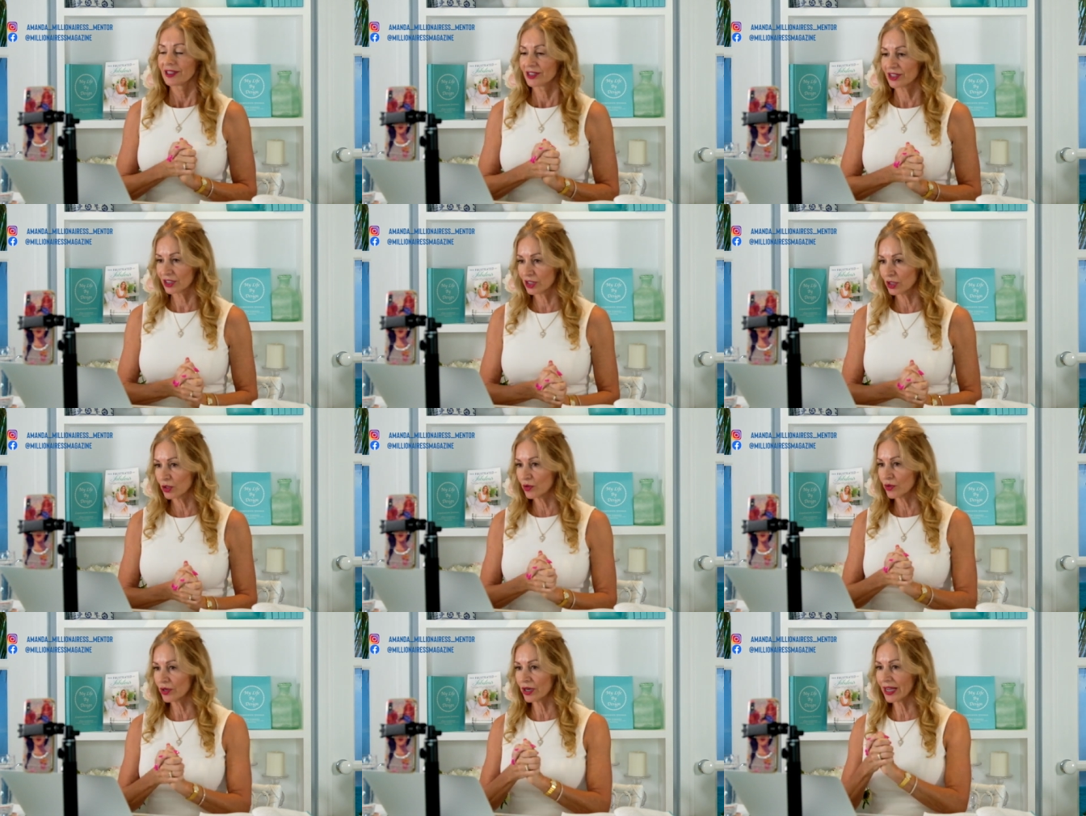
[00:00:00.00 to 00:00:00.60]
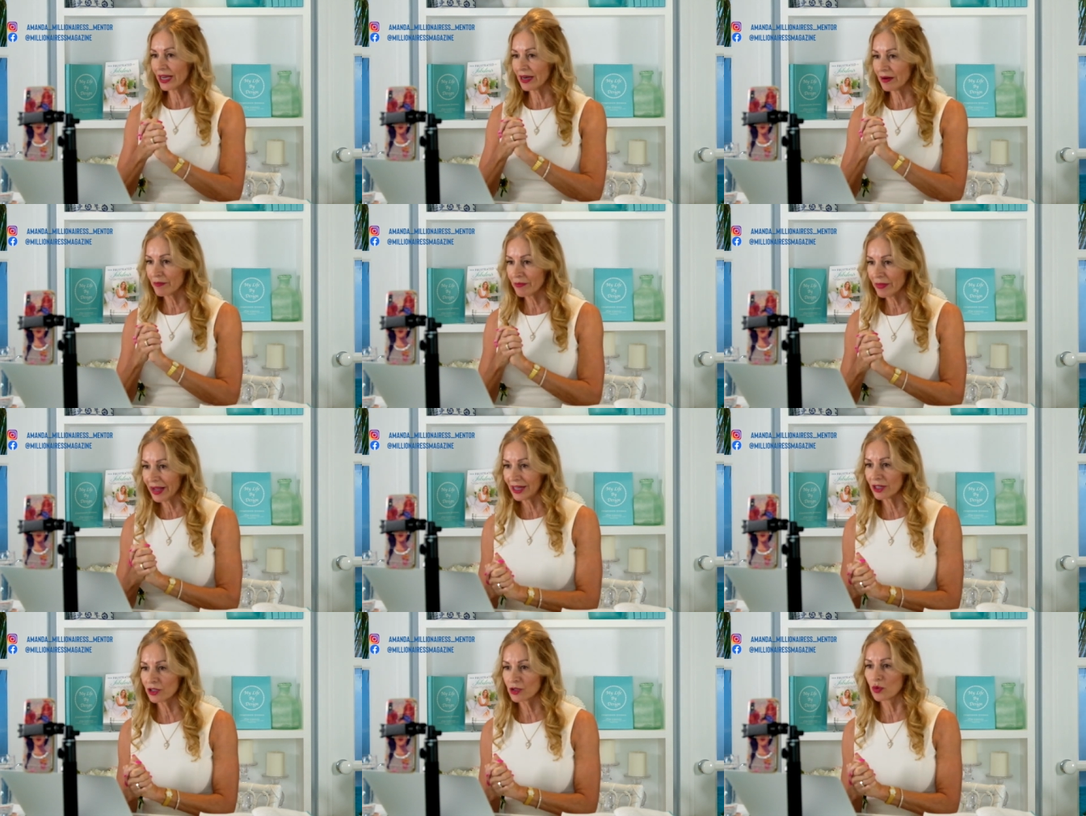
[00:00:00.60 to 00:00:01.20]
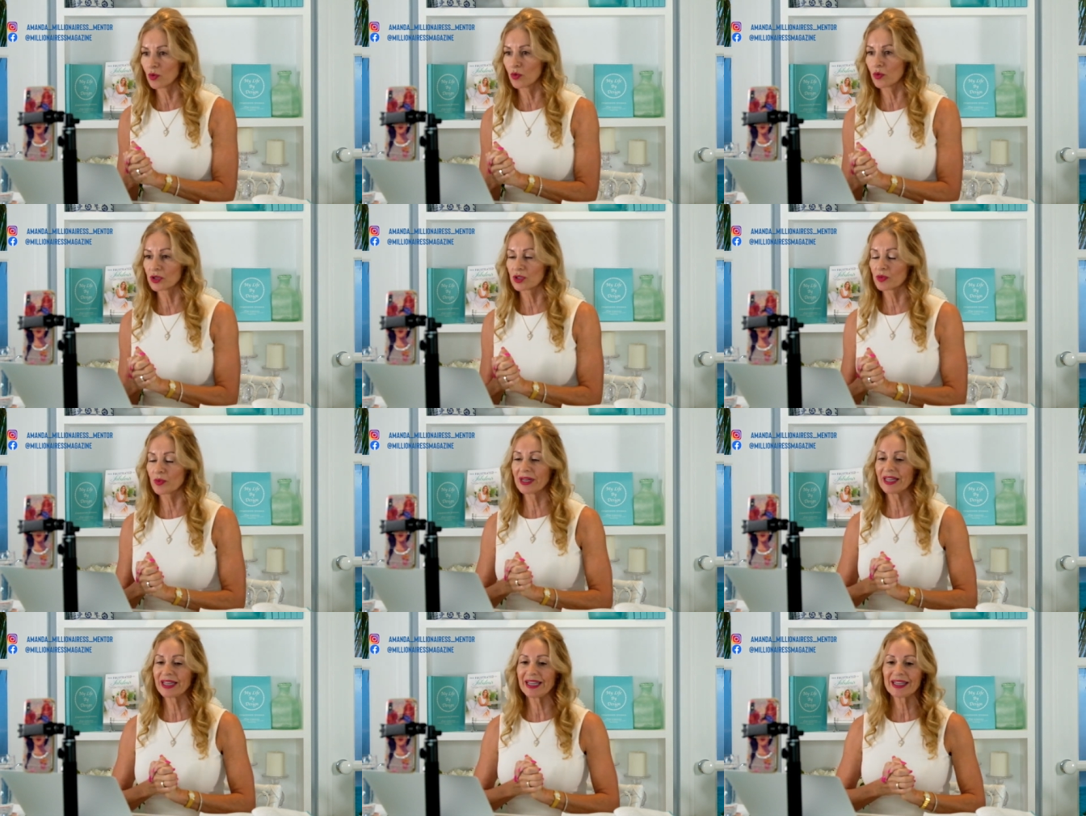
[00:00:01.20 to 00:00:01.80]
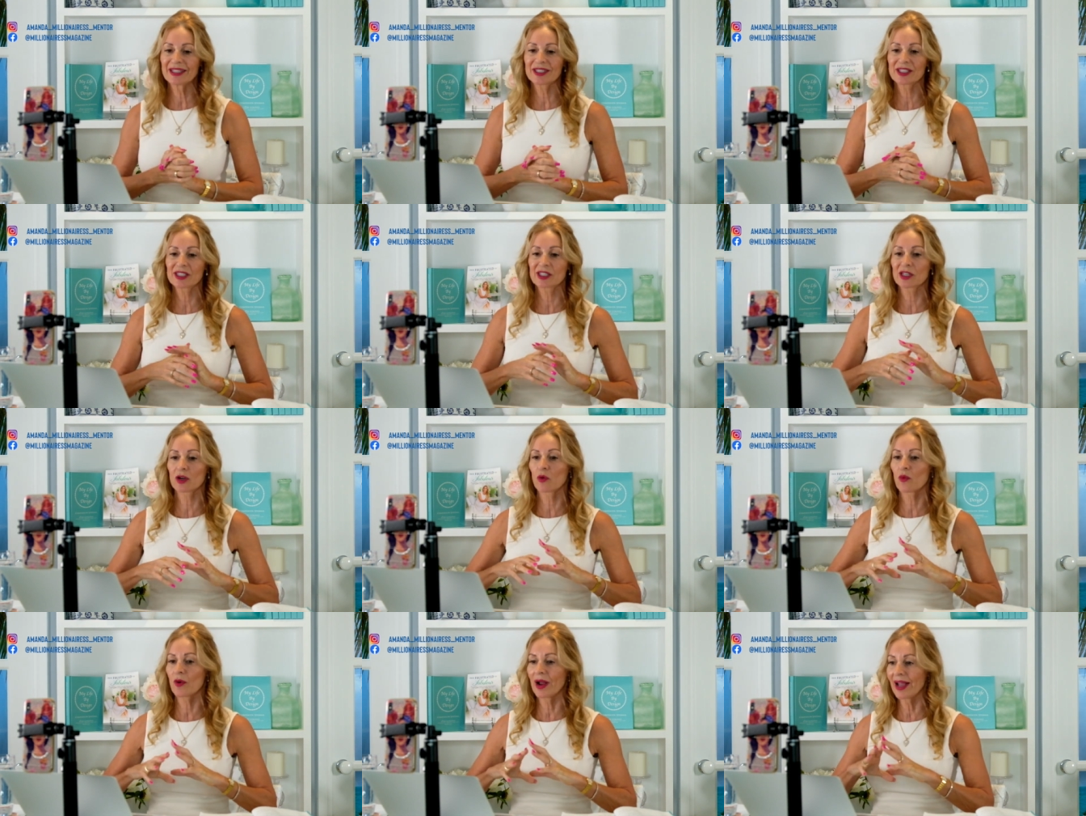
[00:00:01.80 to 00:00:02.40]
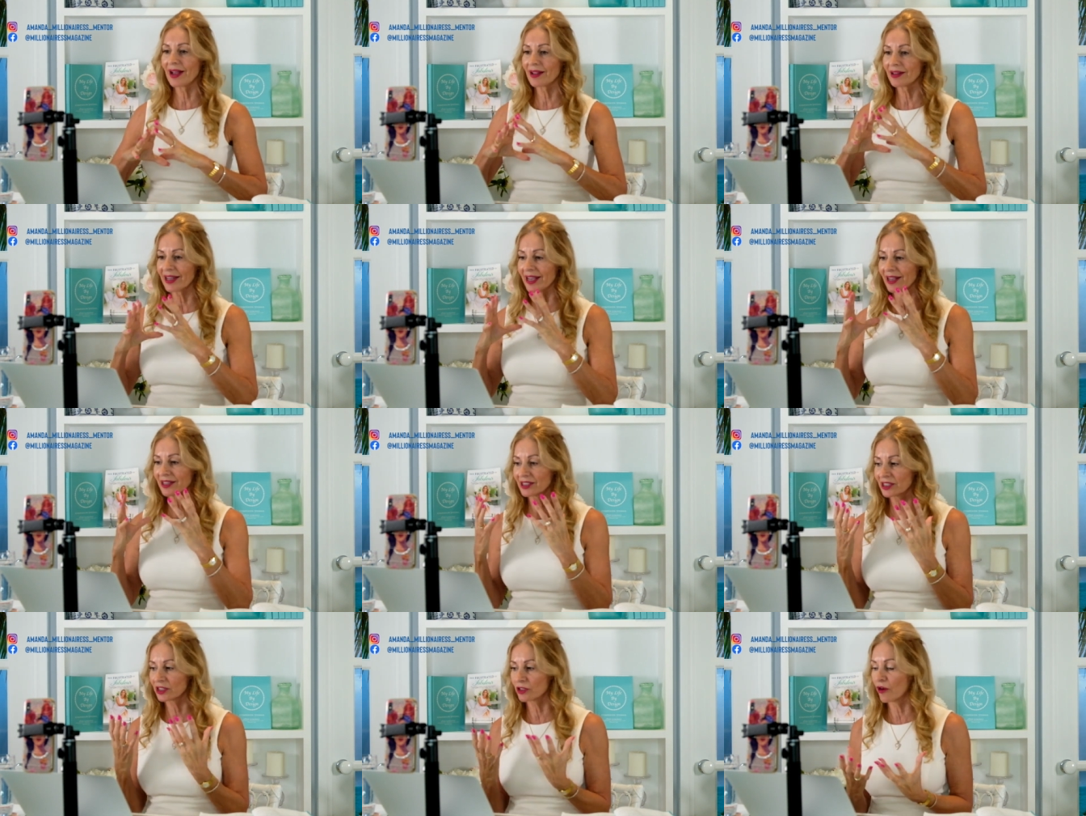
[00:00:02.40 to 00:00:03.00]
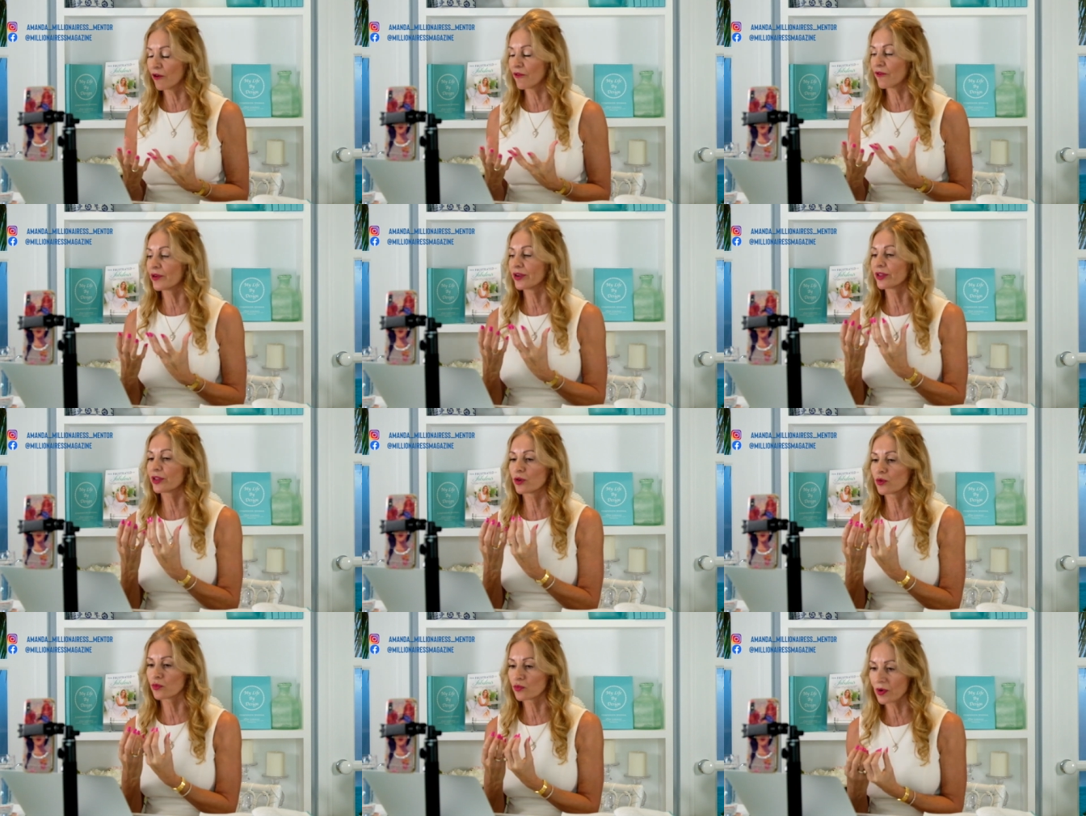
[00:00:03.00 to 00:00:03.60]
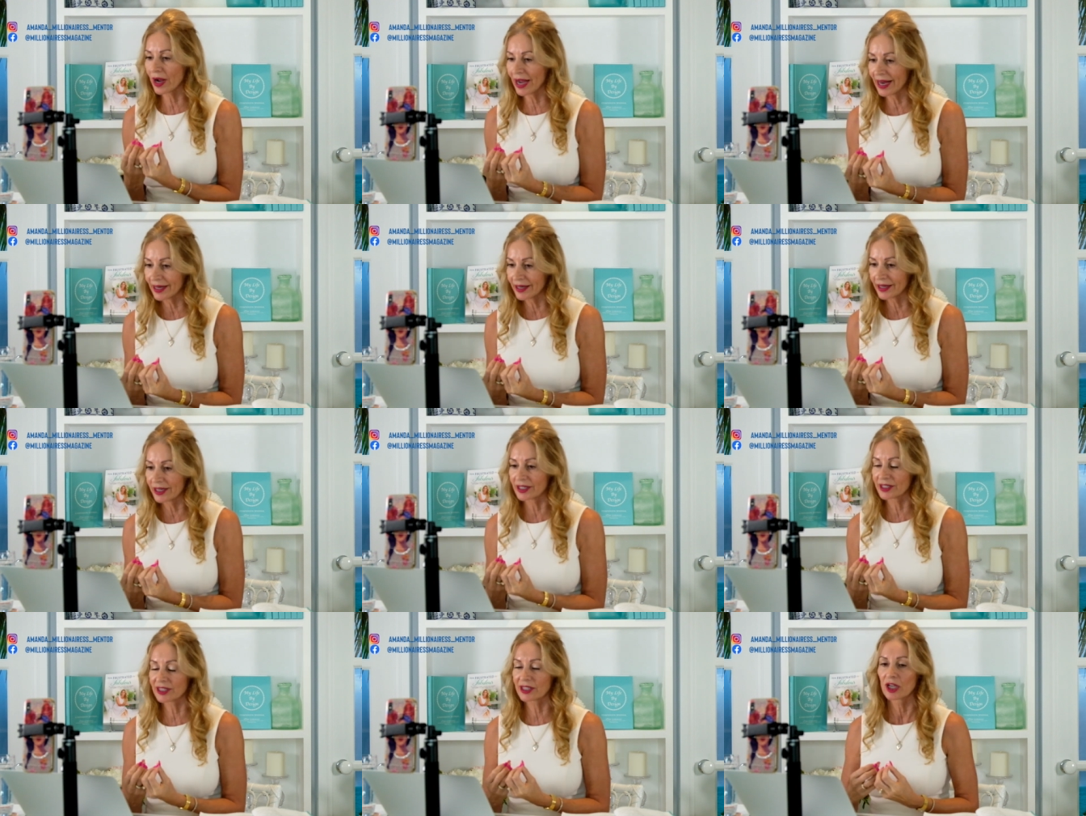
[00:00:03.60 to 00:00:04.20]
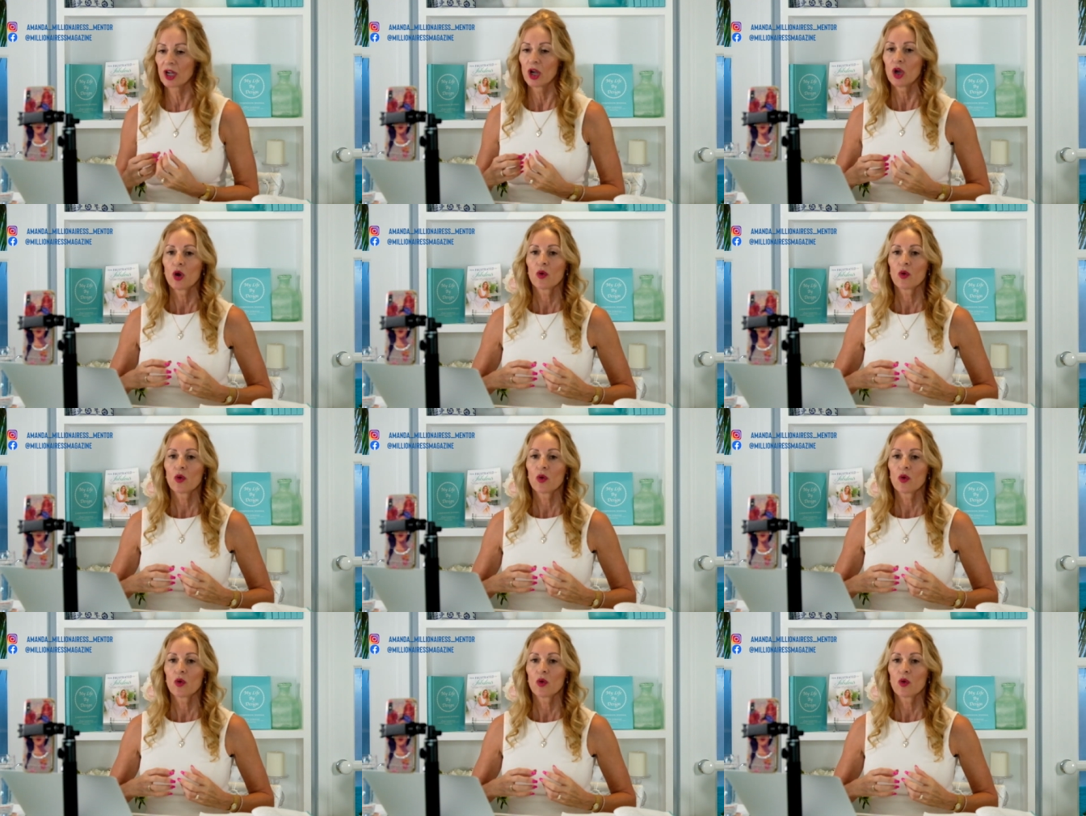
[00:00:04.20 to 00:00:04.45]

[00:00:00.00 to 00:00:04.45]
still need mentors. We need to surround ourselves with greatness.